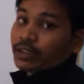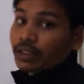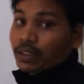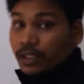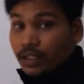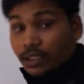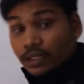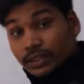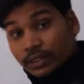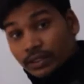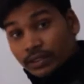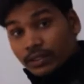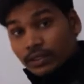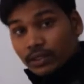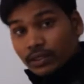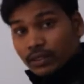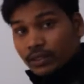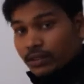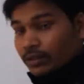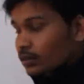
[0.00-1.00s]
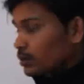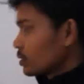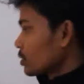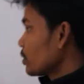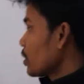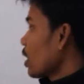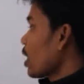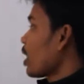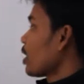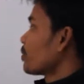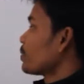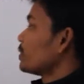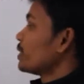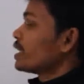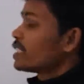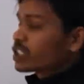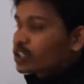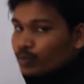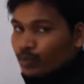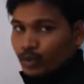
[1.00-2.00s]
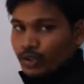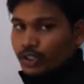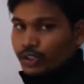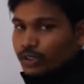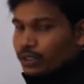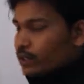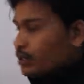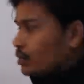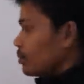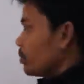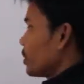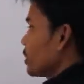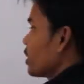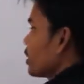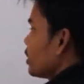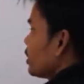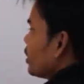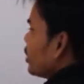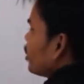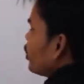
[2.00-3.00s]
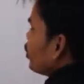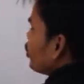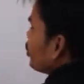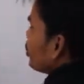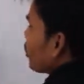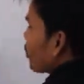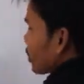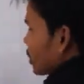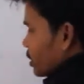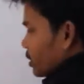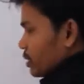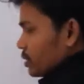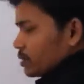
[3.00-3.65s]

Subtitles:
the cuts of that position. But there is not